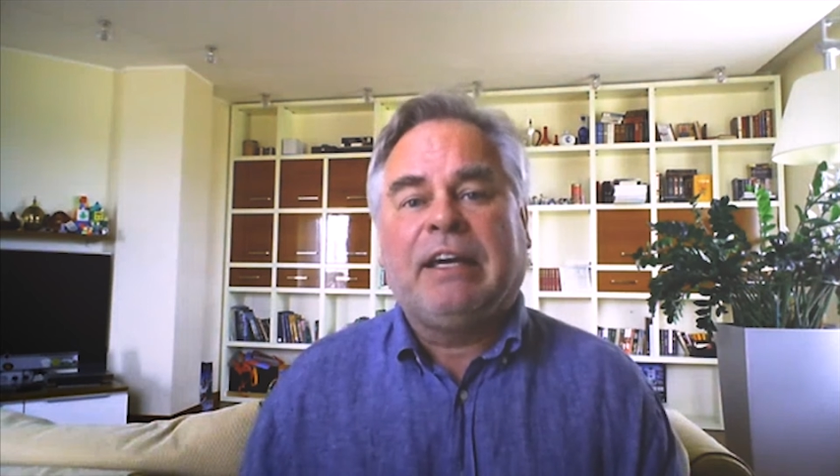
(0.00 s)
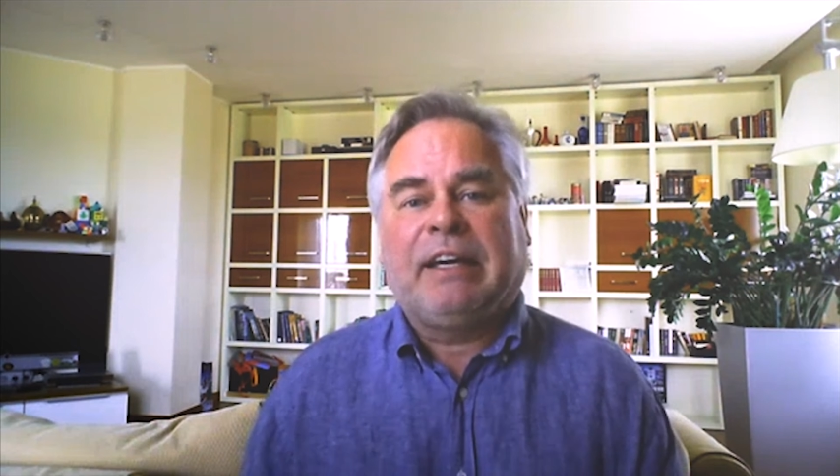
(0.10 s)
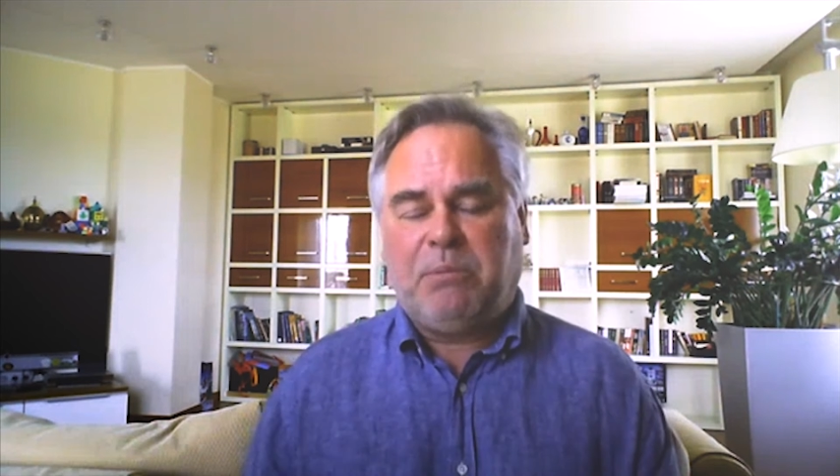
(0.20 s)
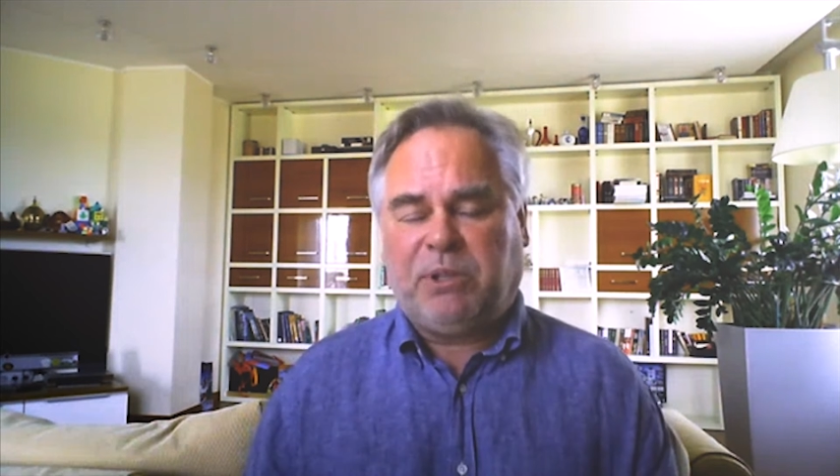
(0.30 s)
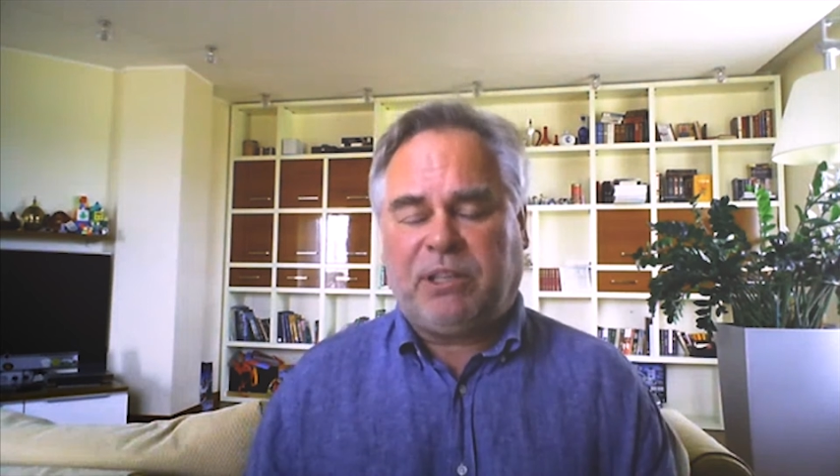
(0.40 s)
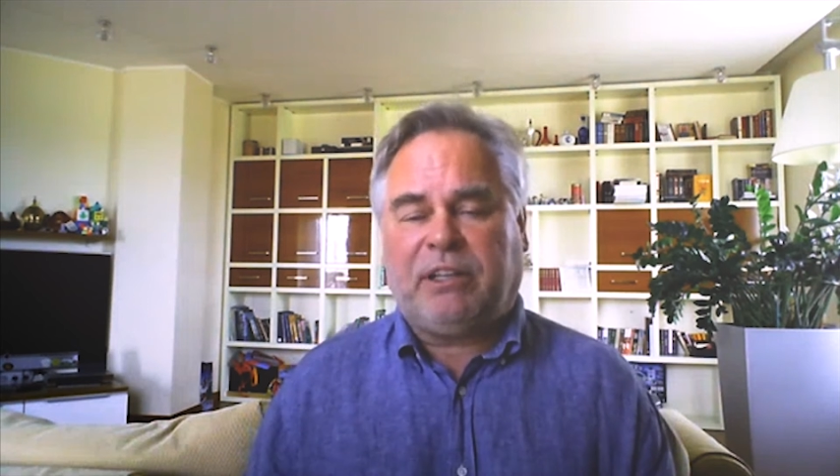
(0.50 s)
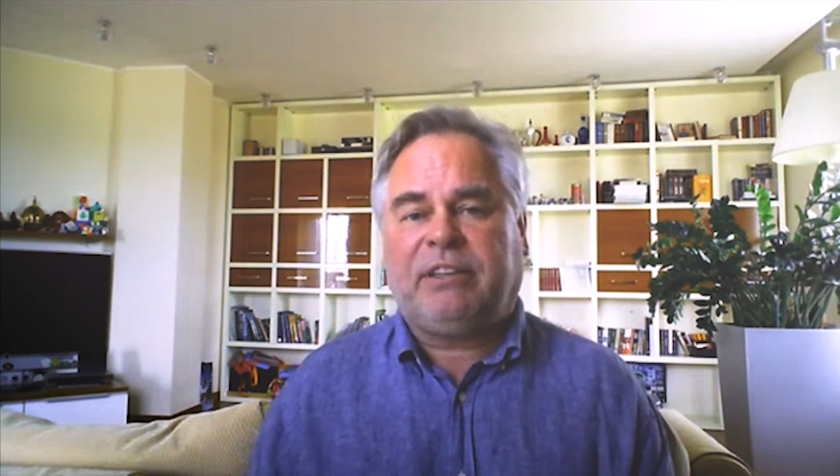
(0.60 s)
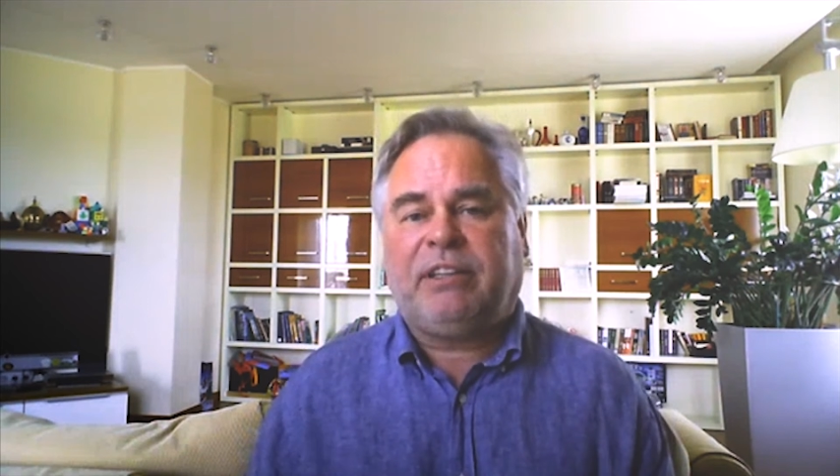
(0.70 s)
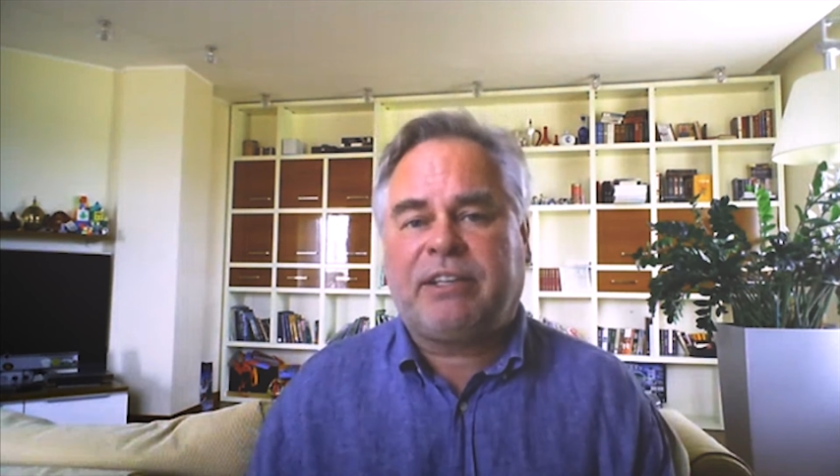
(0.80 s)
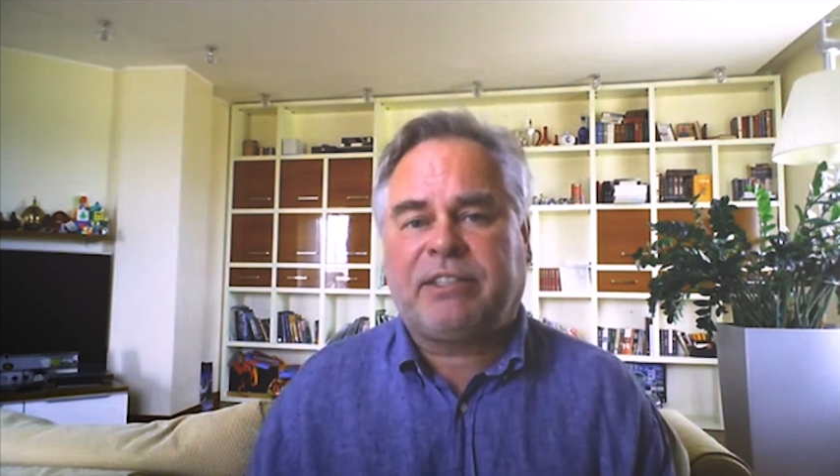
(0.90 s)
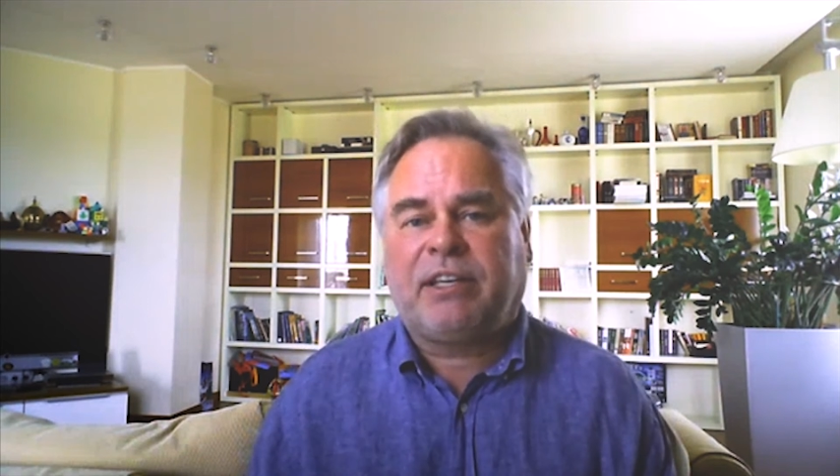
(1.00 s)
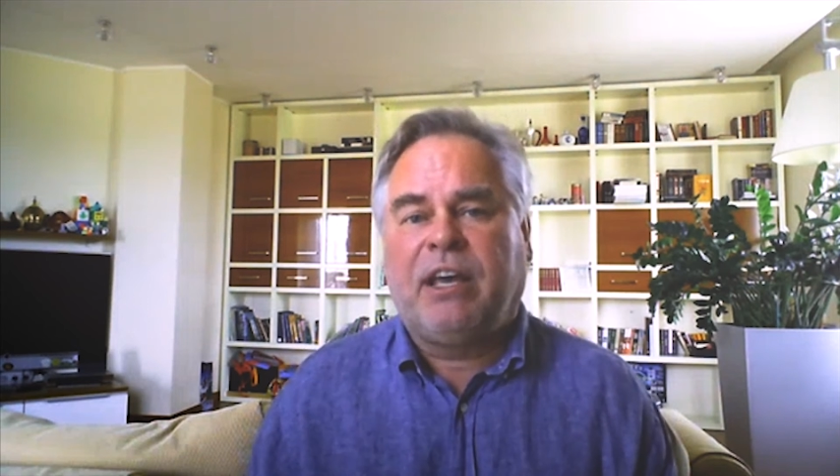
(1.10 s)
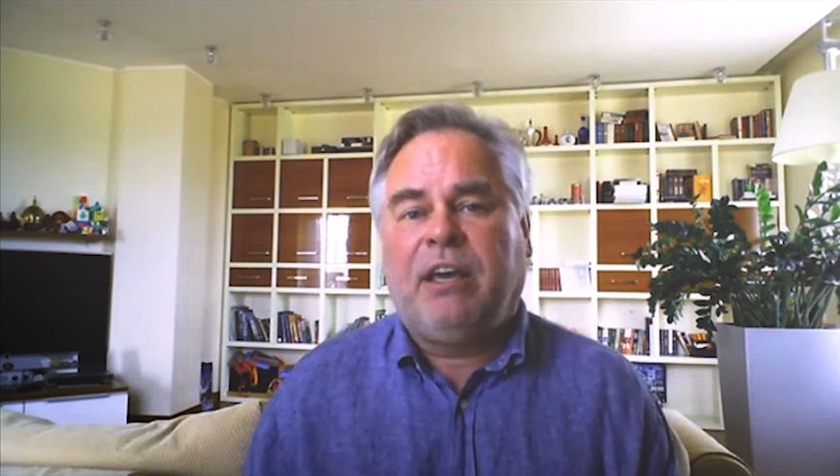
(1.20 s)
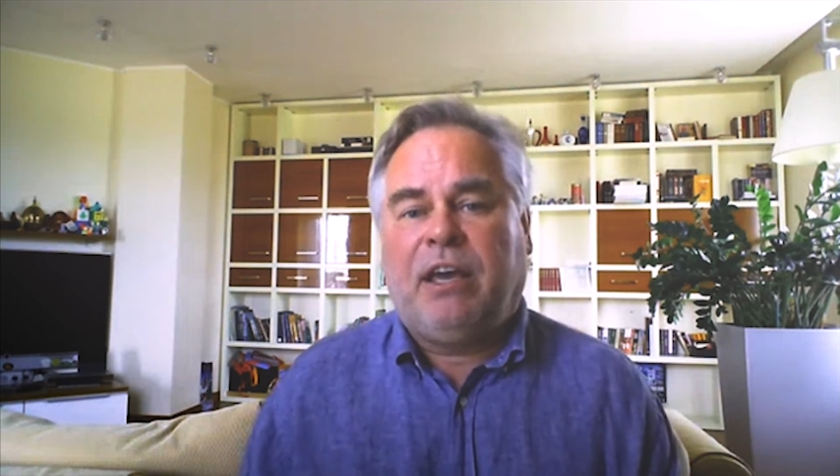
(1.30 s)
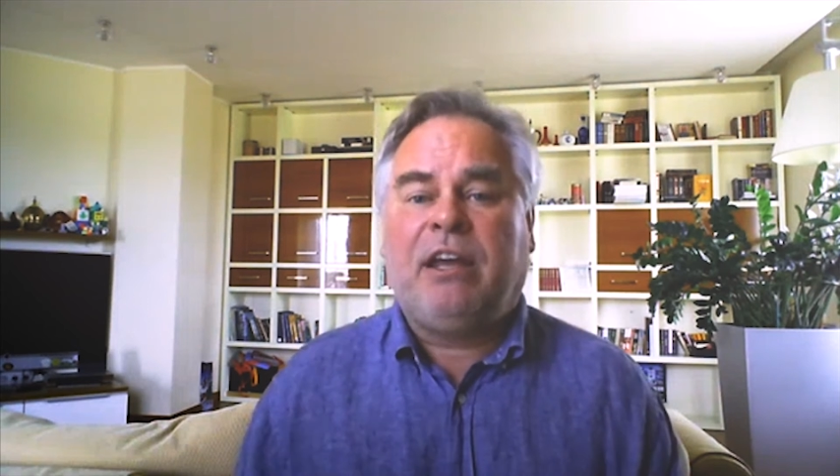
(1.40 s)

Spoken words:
criminal attacks,